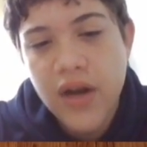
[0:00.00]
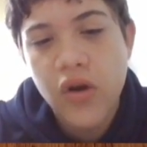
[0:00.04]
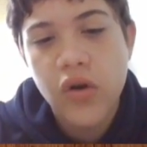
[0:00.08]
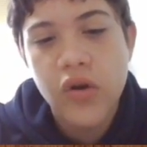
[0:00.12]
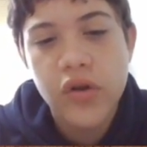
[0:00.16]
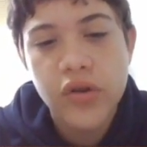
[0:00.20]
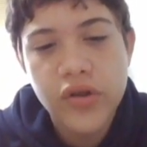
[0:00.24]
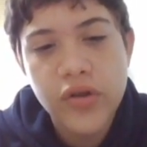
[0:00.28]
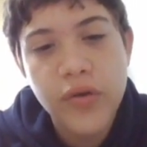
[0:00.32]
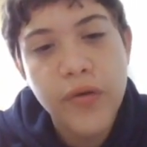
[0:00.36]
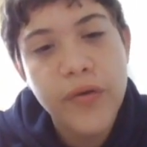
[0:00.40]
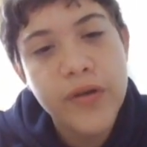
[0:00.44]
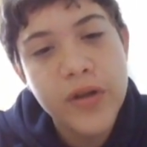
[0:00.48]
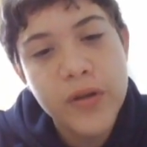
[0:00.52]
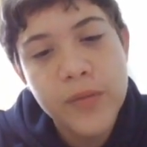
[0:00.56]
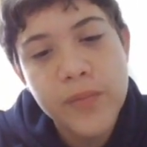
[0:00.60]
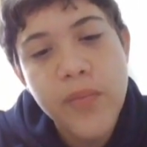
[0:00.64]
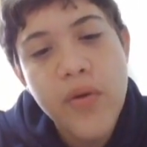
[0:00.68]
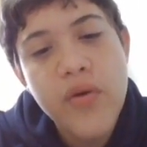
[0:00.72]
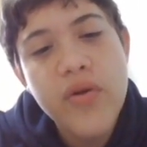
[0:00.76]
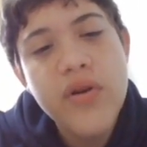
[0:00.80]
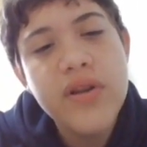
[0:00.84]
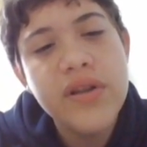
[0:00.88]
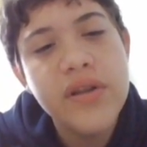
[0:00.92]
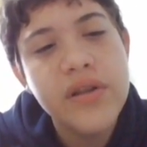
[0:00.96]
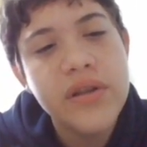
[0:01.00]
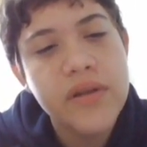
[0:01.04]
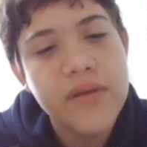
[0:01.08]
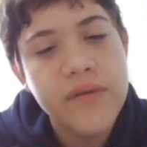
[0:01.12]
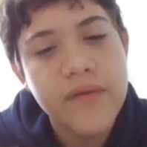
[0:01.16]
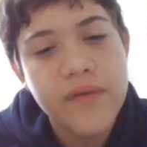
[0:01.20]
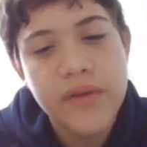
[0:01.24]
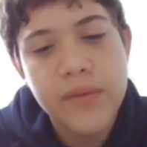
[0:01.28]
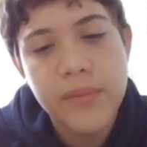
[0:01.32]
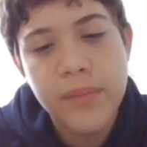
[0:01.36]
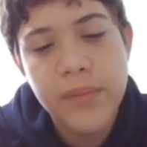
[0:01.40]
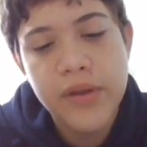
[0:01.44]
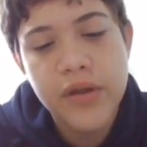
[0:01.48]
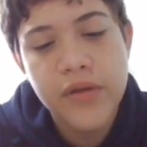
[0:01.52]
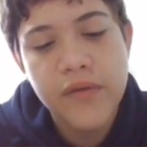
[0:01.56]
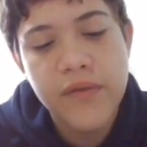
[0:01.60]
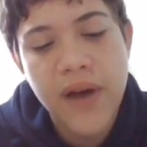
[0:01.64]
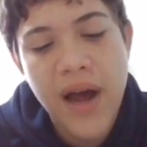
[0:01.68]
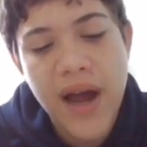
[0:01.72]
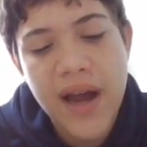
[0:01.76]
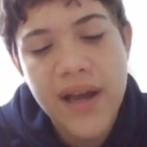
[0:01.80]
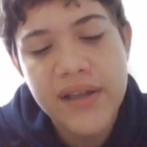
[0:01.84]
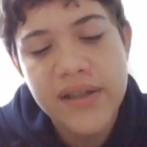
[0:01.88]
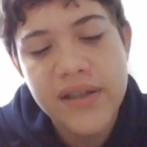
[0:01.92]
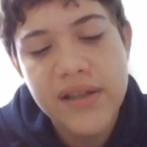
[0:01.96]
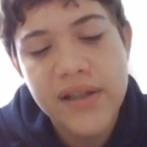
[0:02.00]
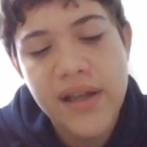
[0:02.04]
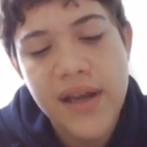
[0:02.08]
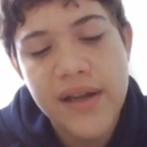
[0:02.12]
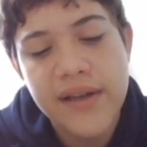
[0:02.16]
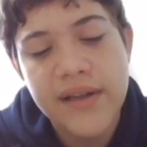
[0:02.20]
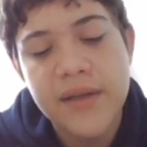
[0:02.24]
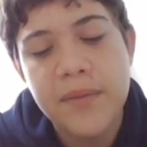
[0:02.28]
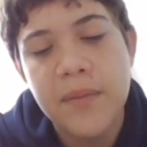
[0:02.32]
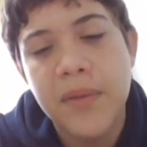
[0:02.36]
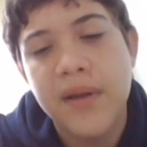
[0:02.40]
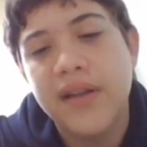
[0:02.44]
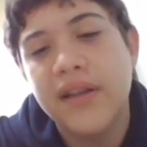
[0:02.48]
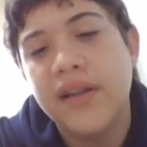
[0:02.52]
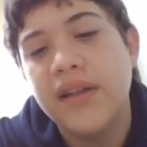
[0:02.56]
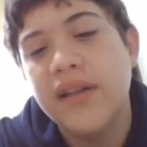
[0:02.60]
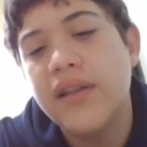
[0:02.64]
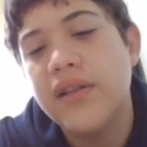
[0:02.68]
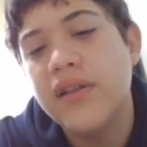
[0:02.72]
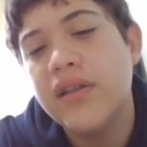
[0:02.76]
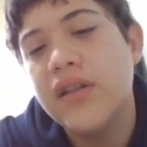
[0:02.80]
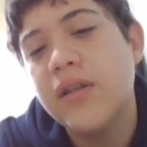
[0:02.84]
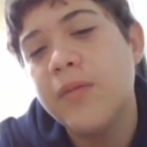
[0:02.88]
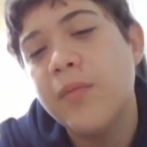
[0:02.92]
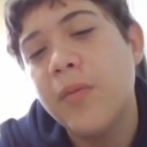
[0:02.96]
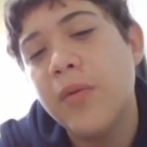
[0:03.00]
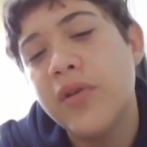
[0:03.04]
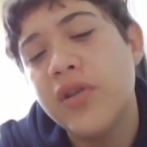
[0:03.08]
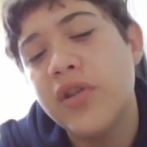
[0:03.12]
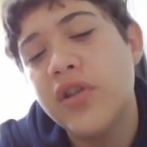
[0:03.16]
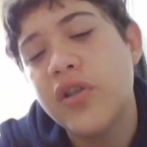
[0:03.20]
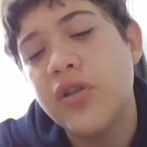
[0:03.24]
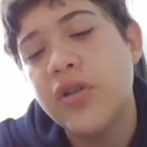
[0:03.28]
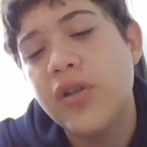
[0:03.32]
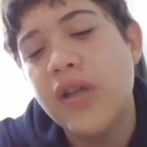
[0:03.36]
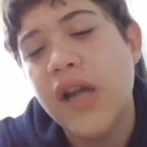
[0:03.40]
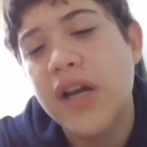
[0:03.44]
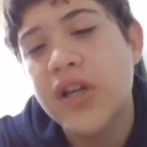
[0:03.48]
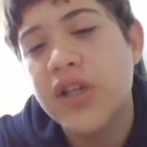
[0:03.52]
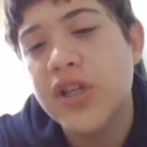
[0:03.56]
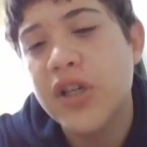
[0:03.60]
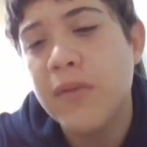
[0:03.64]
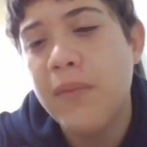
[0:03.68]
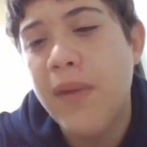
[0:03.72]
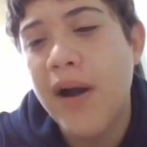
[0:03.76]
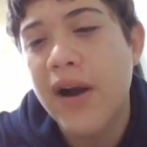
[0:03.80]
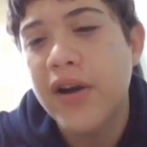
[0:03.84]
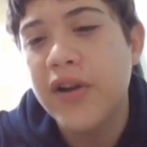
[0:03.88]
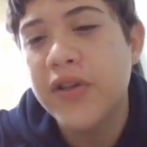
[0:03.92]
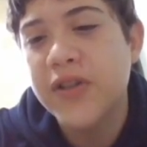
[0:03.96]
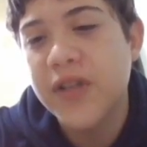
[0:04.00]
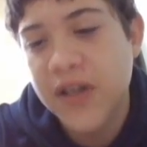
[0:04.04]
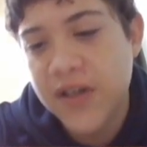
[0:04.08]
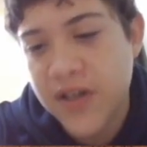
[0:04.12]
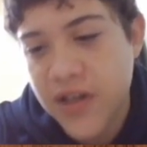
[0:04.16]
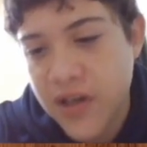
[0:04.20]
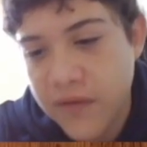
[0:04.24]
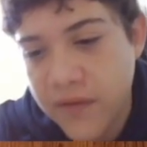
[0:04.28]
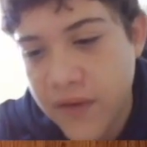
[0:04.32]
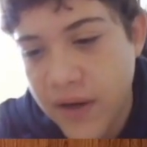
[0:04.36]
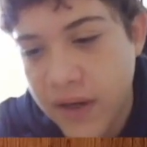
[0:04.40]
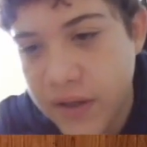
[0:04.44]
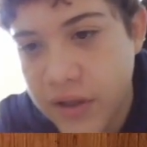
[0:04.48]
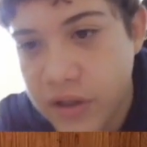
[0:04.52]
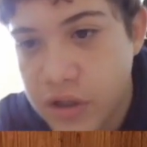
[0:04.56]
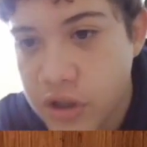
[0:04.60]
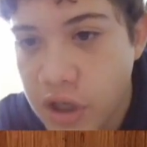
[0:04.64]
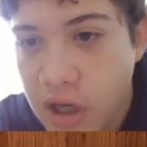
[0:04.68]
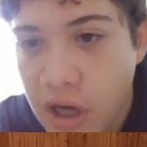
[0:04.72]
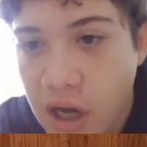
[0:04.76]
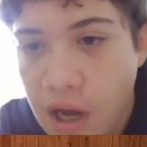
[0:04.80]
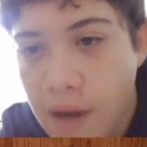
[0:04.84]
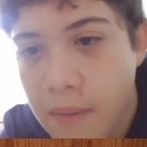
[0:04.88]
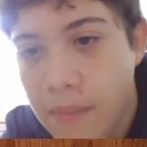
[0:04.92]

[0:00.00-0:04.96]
Also, this pawn is a bit of isolated, but in this position, actually, Magnus has advantage.